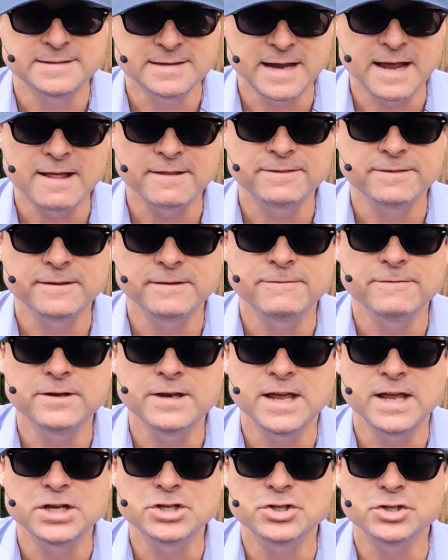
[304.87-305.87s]
death
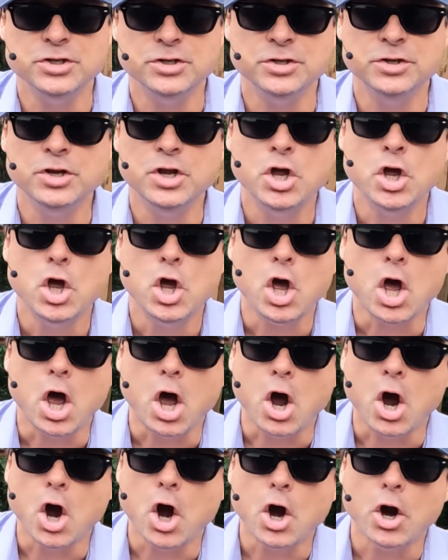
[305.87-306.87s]
divination
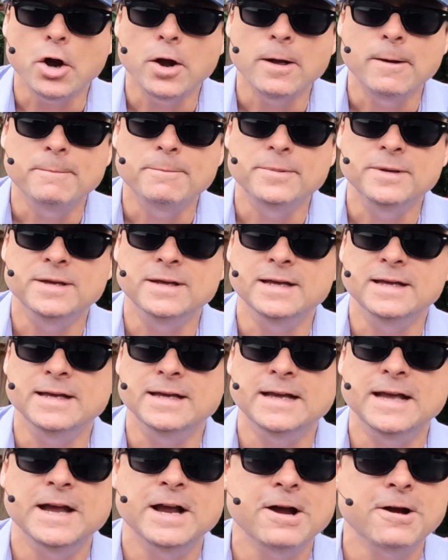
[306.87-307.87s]
are being
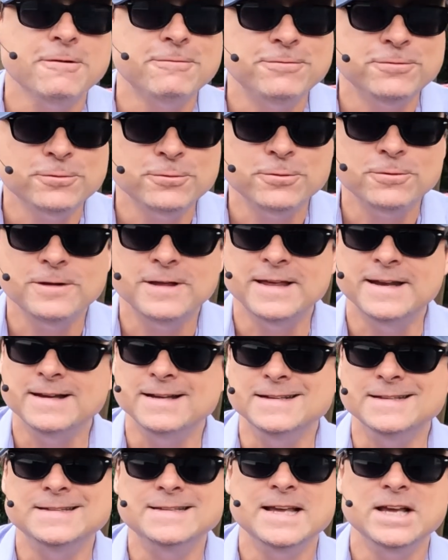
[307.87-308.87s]
careful and
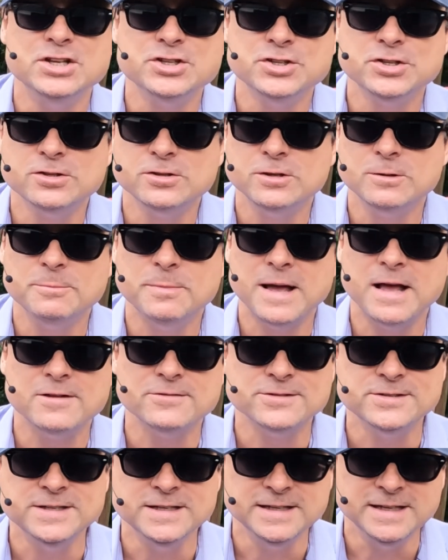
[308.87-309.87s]
intentional
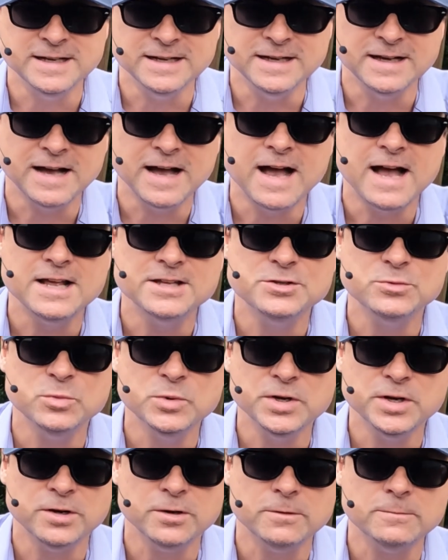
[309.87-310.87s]
about seeking God's
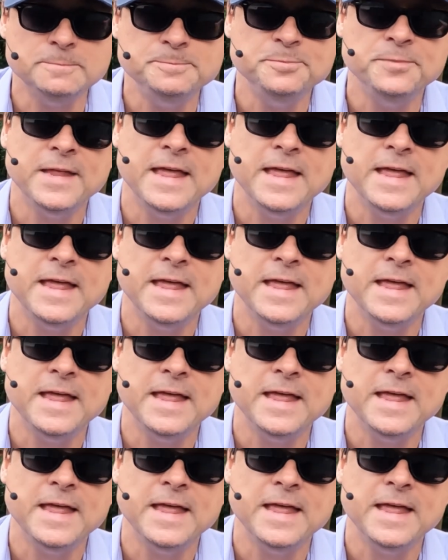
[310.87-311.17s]
will,